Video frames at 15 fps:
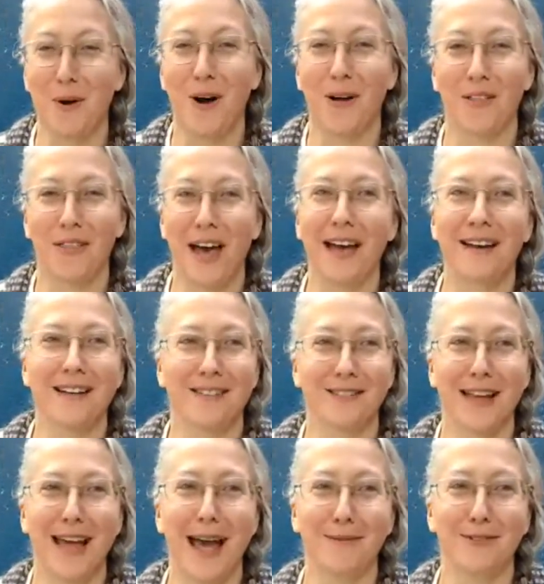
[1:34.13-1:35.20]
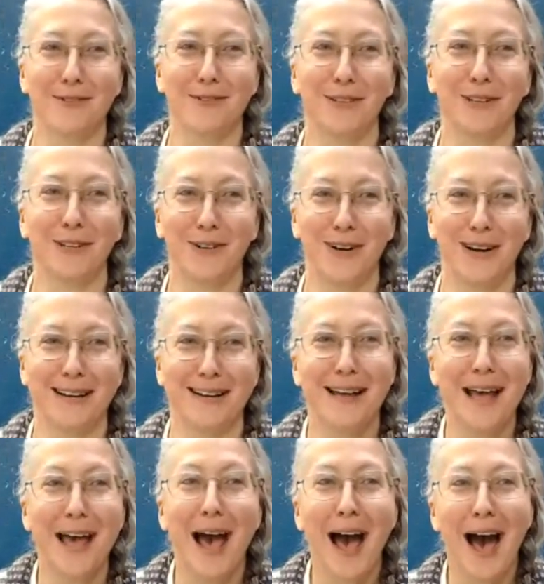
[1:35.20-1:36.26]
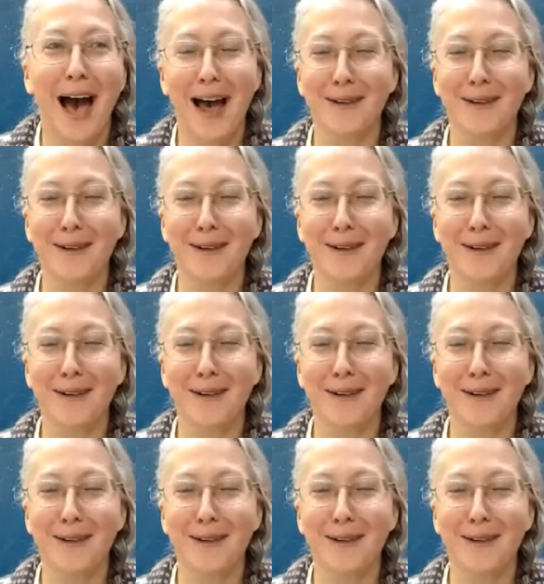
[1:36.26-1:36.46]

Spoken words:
That is absolutely great. I